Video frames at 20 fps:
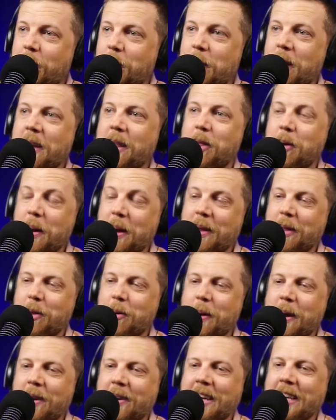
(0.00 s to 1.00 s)

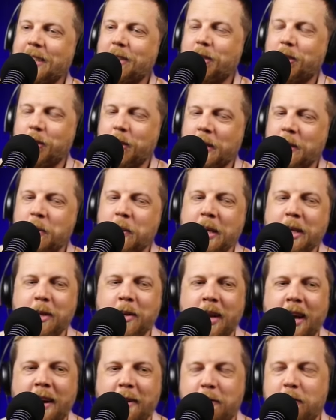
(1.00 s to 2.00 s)
Throughout history, we
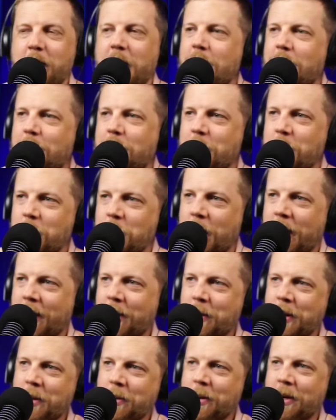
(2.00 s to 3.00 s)
do not fare too
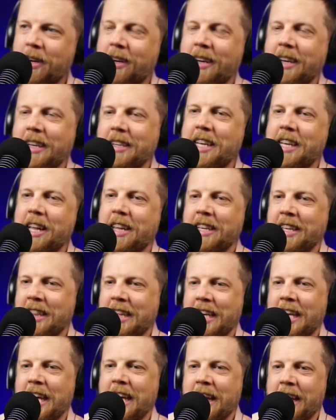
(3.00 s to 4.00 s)
well when we're telling
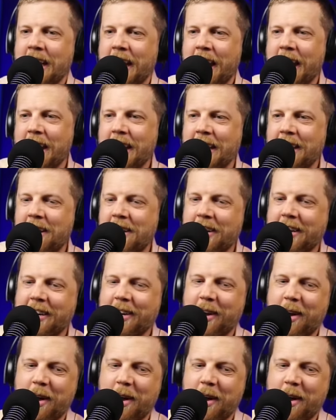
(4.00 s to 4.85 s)
the king, hey, knock it